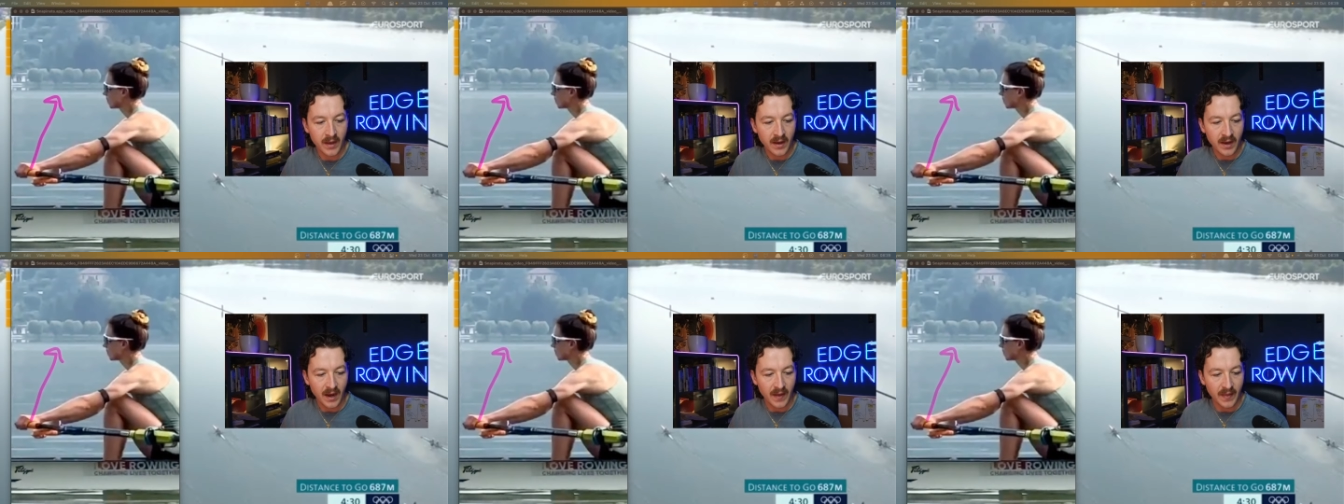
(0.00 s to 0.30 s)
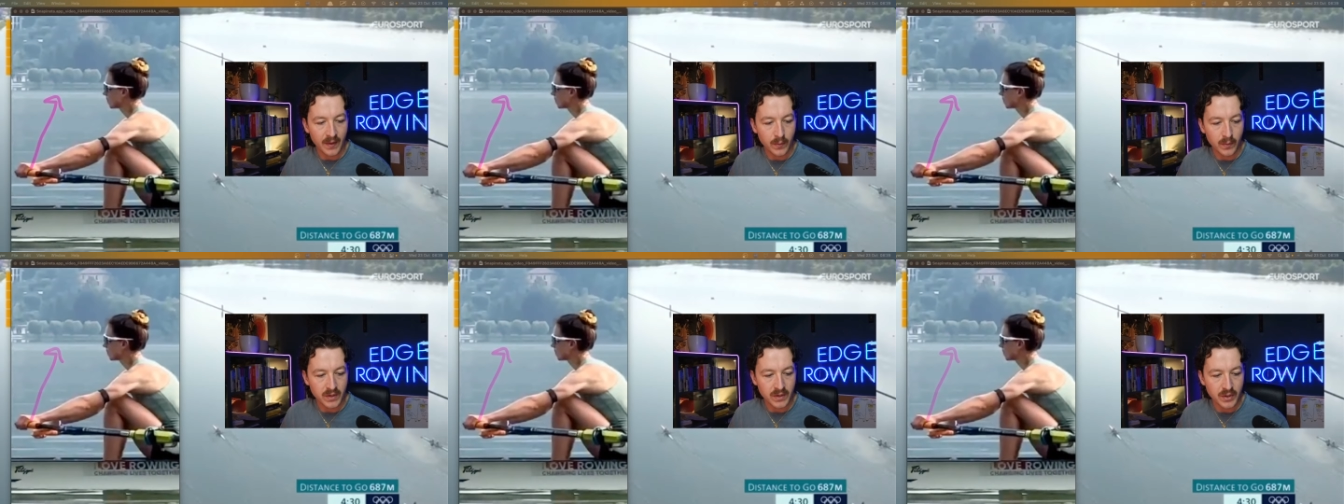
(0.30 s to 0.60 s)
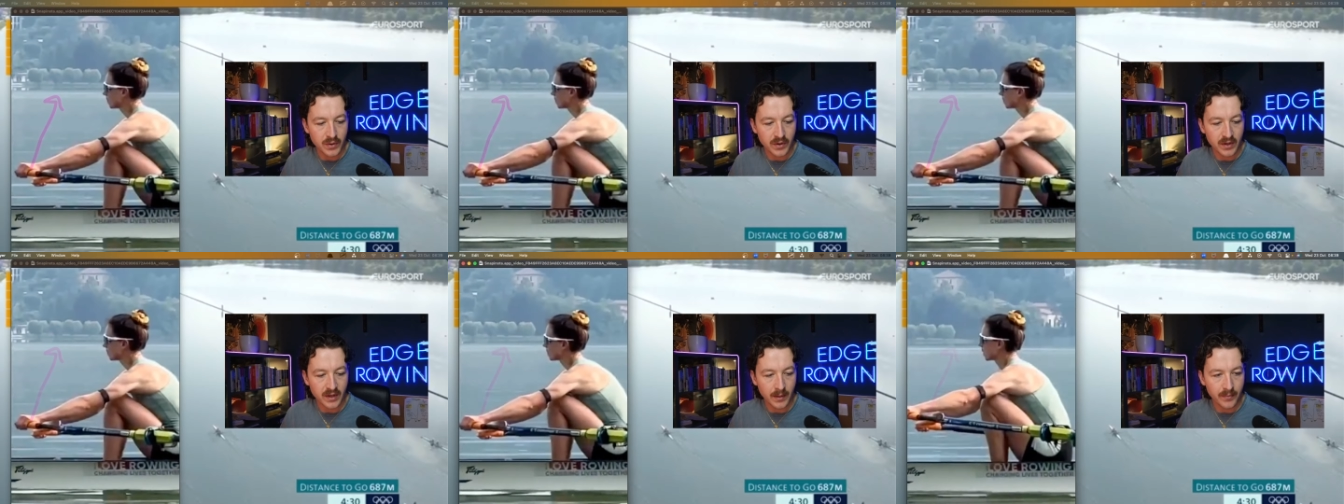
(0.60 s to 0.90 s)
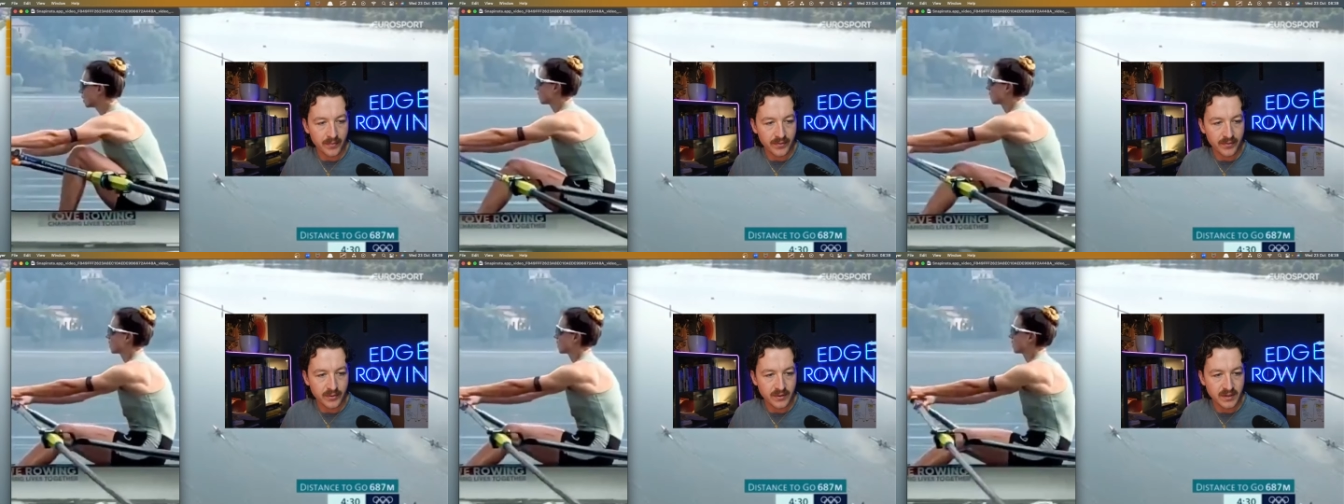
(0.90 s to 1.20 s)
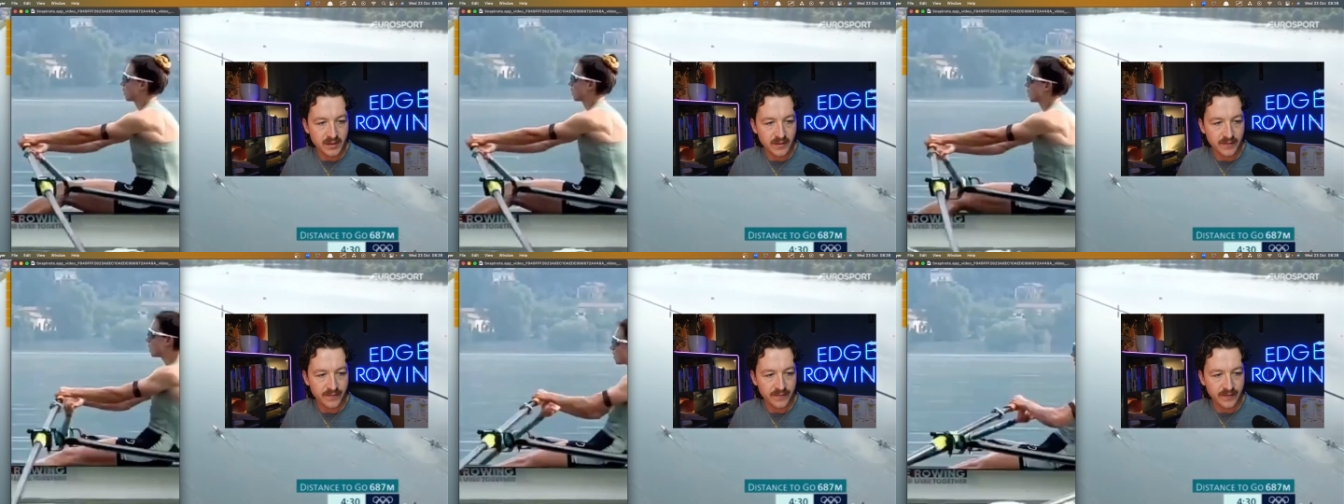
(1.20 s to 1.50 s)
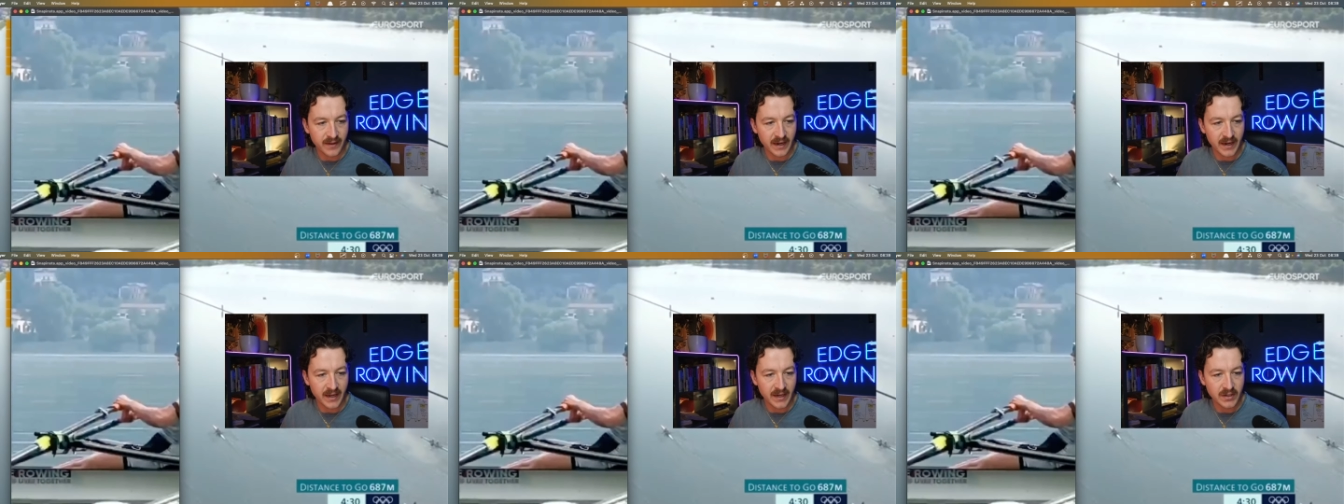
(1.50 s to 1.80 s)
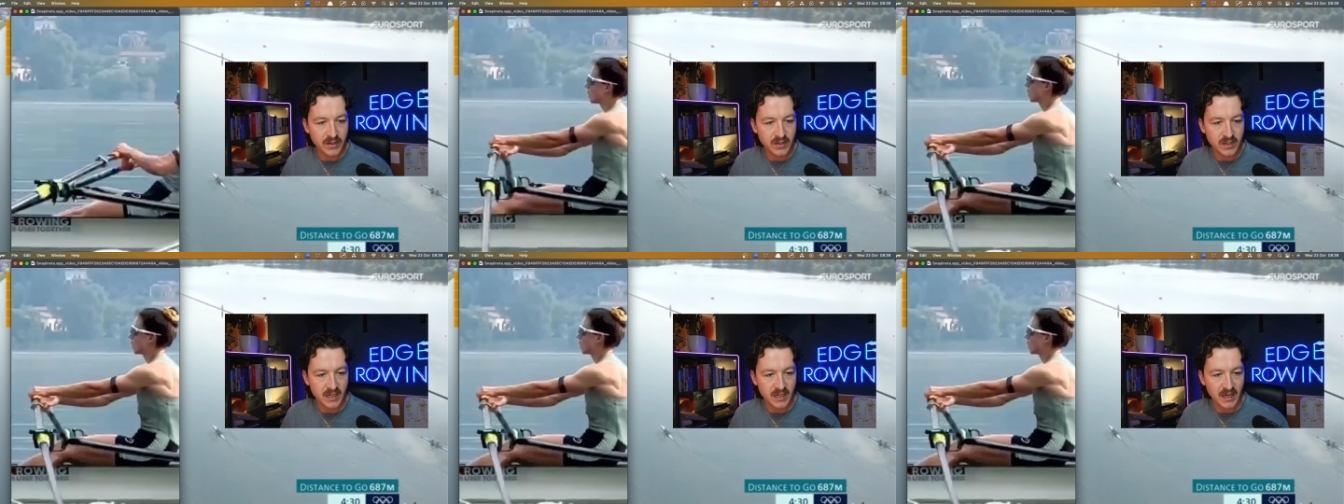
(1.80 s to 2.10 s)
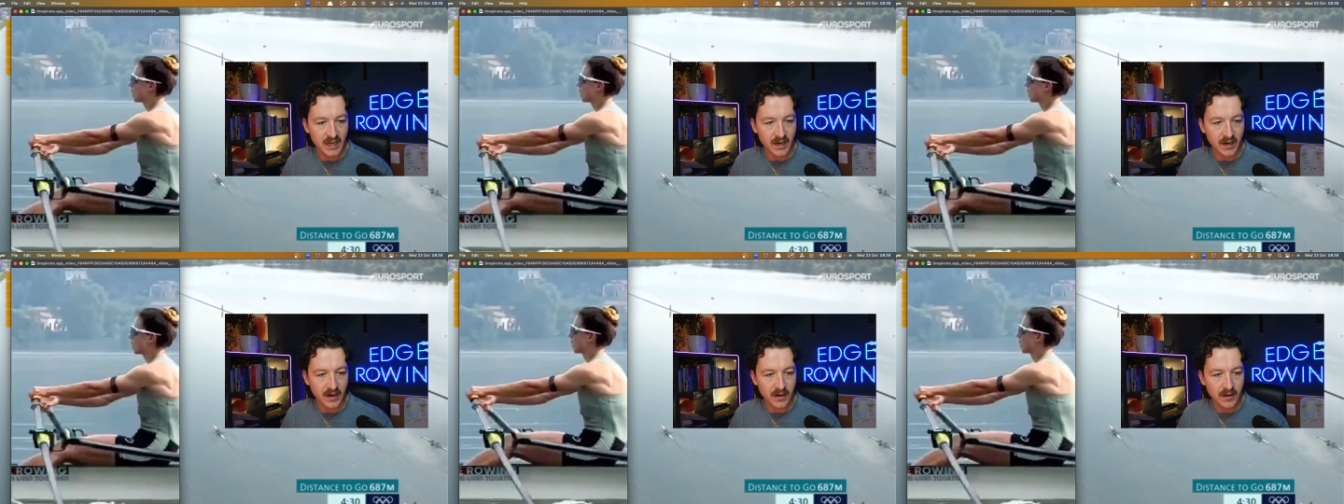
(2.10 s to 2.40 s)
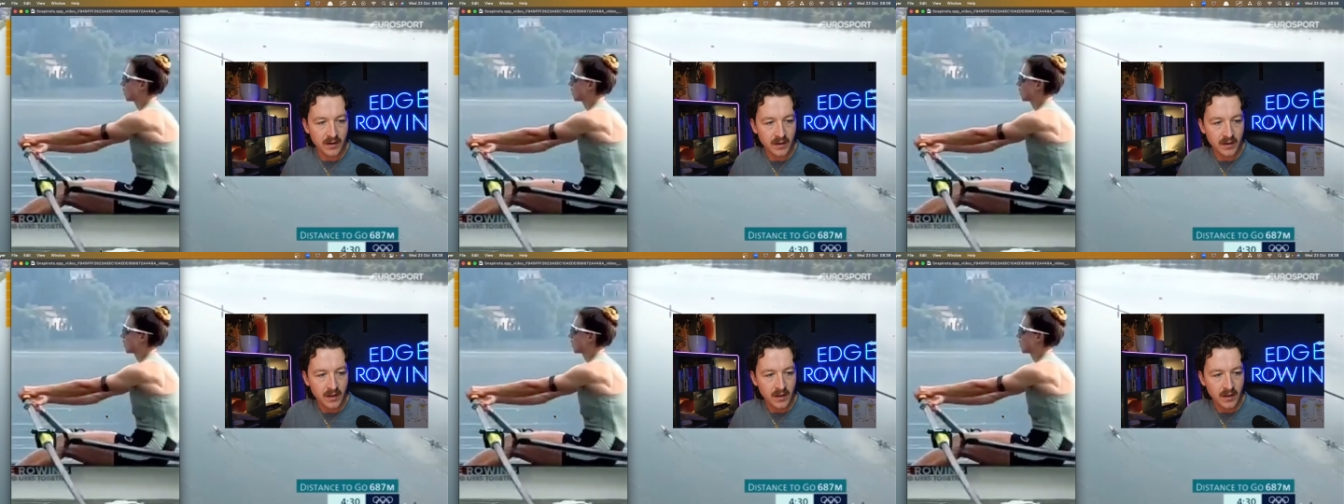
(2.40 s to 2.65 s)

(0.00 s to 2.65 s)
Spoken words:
And then when you come through to the finish here,